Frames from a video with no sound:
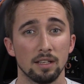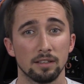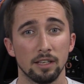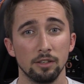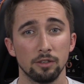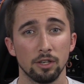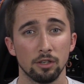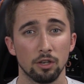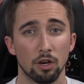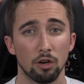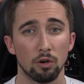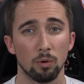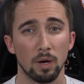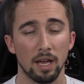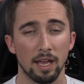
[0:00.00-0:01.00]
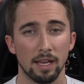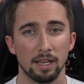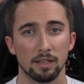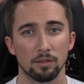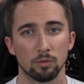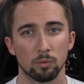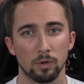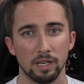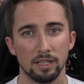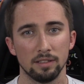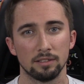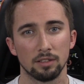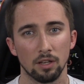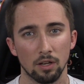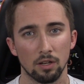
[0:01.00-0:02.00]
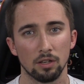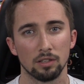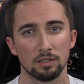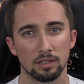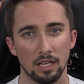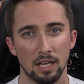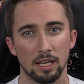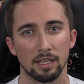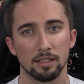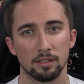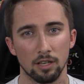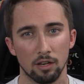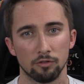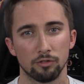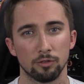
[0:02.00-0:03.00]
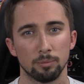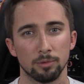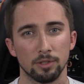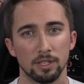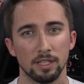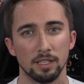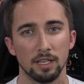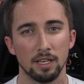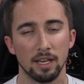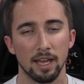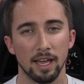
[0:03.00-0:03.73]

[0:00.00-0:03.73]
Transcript: that you can go and race online comfortably.